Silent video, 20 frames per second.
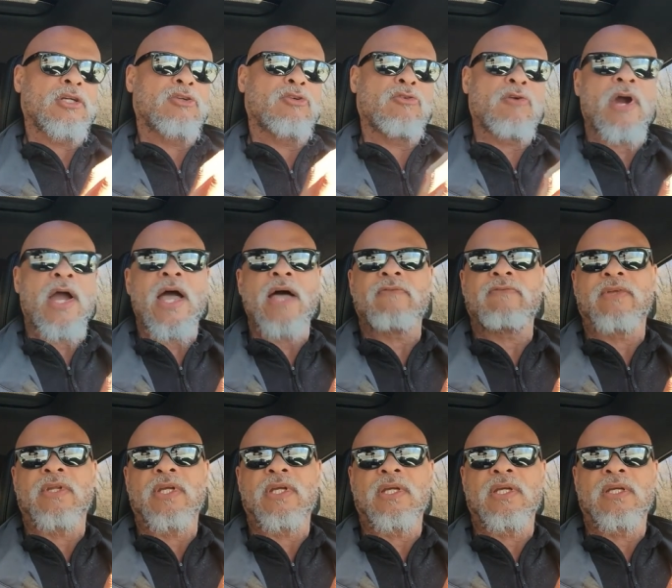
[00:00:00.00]

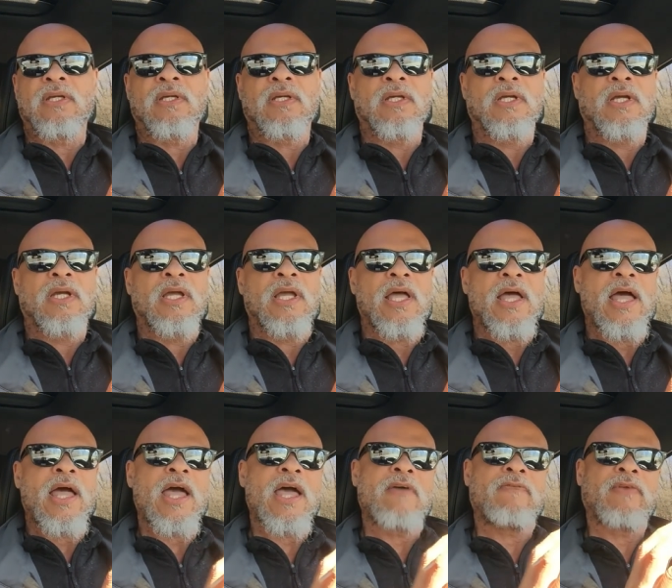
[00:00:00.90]
gravity
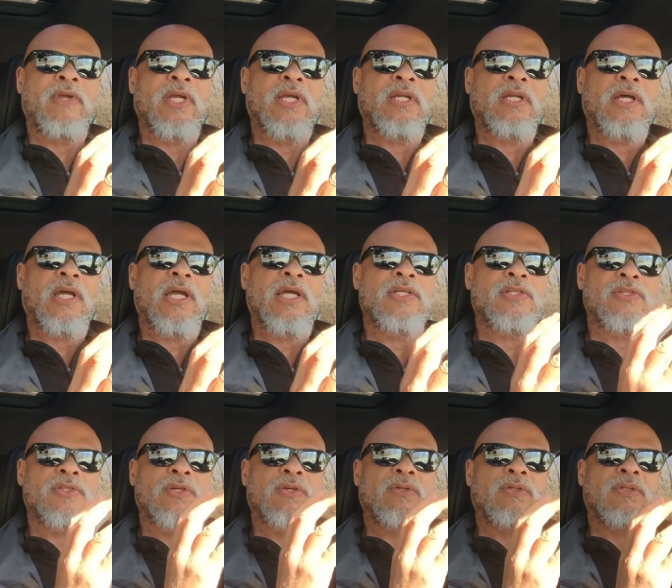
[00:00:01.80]
having a
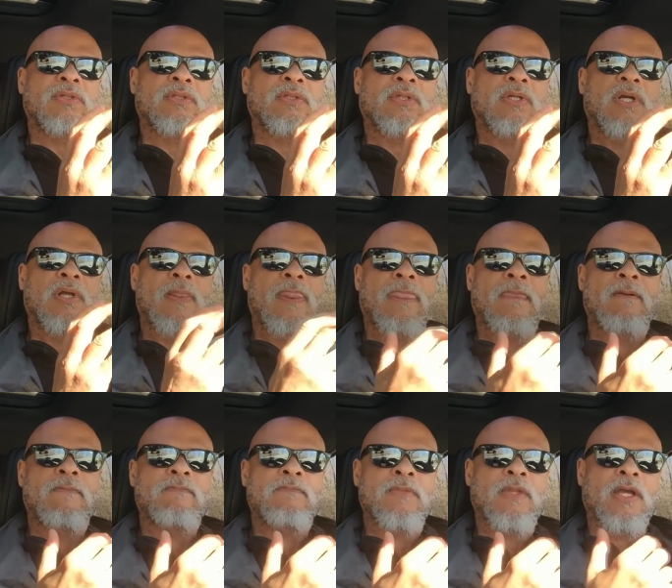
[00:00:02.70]
certain
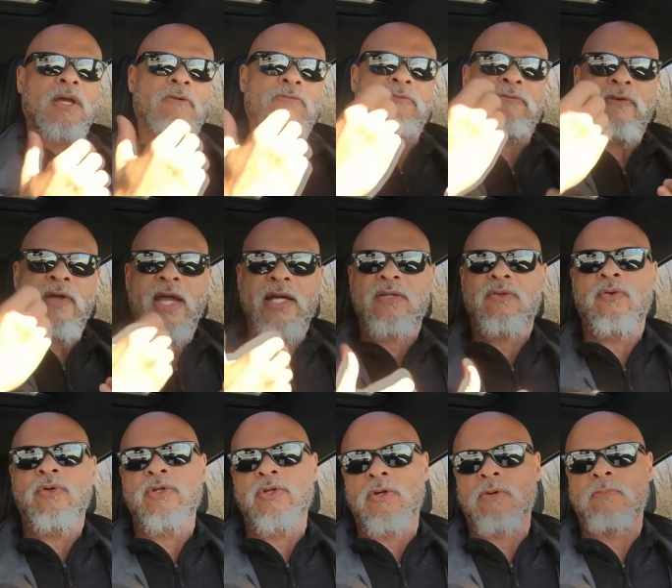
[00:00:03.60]
effect
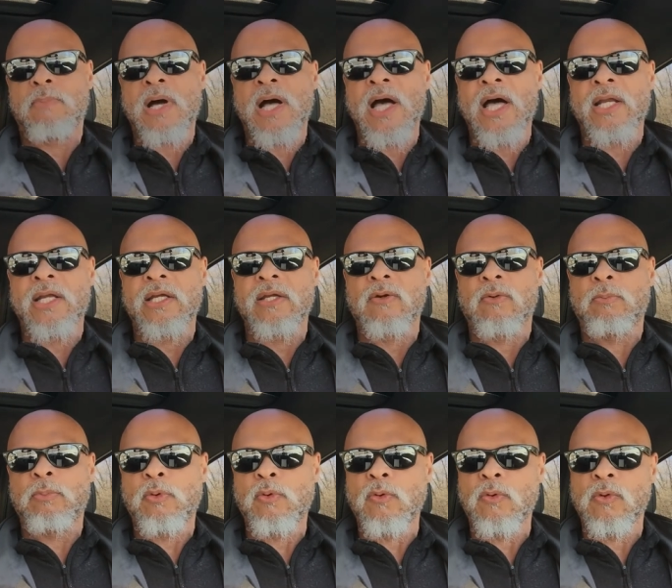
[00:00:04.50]
on your body,
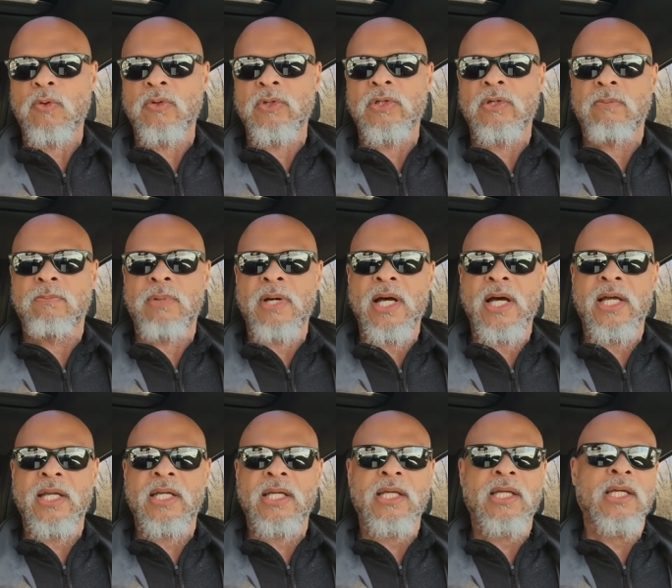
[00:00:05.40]
or pull on your
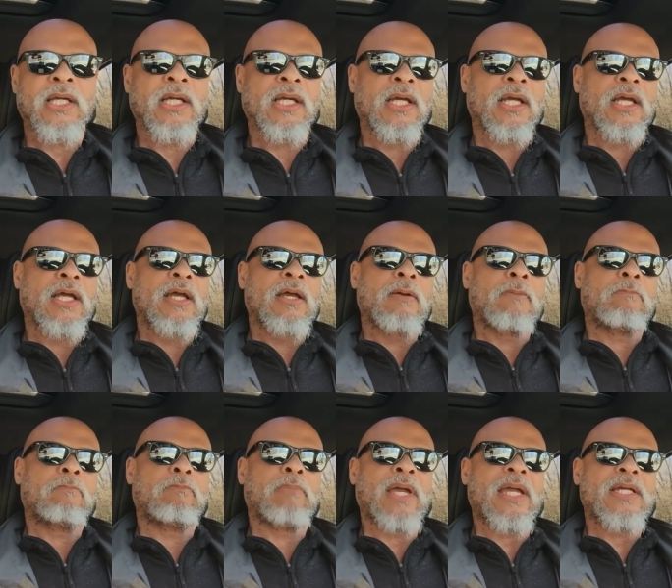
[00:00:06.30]
body,
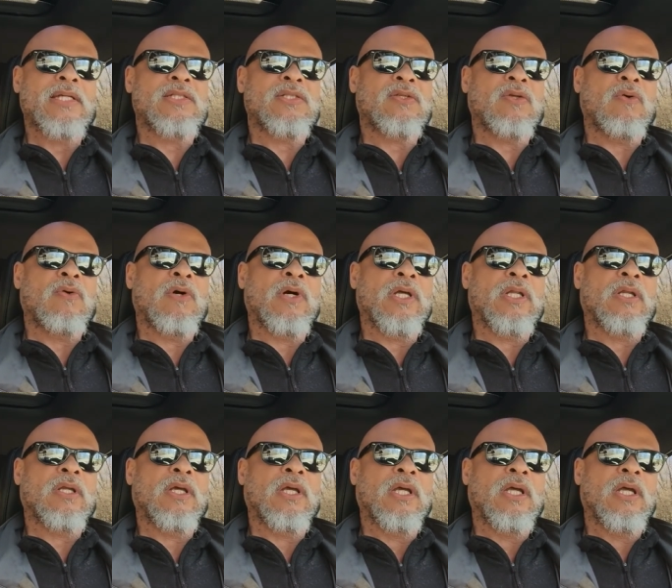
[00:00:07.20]
based
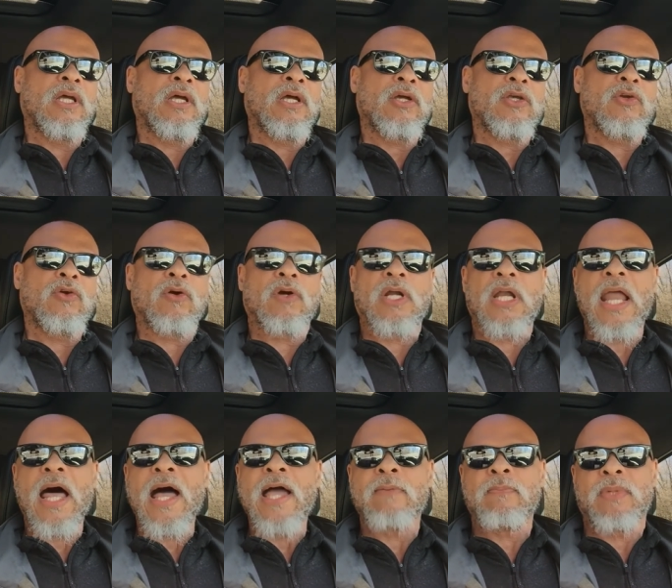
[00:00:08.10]
on your
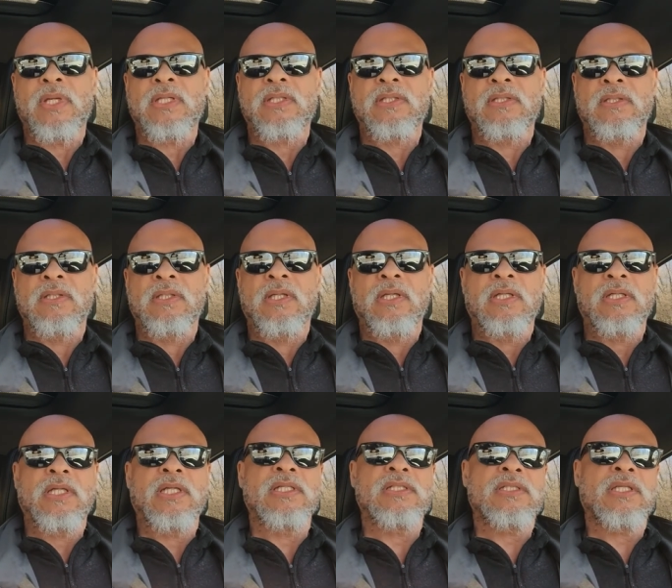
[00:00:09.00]
alignment.
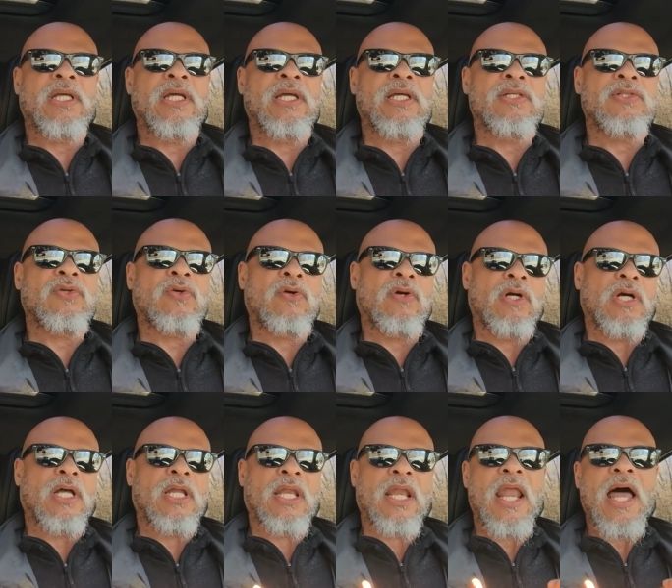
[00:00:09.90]
These things are
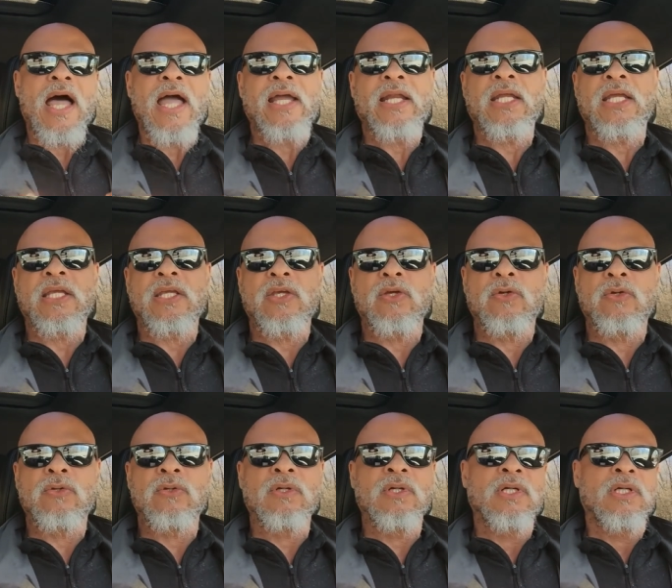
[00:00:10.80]
aligning
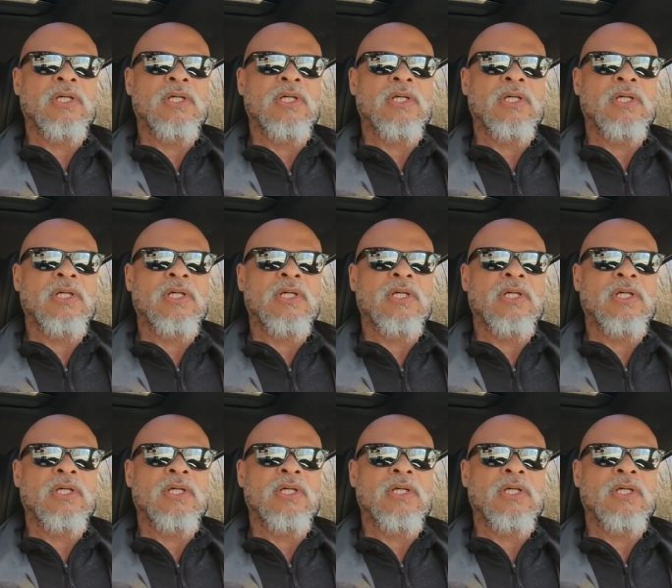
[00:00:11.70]
you